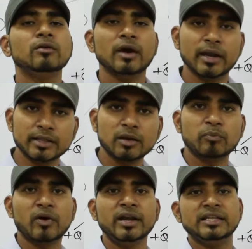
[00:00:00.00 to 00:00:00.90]
to another
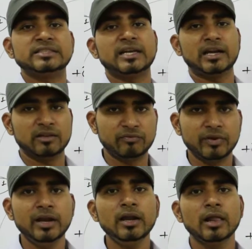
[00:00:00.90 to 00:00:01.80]
point inside the
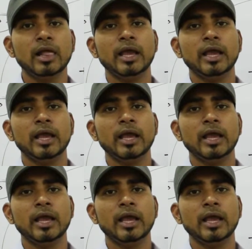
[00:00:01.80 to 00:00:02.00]
field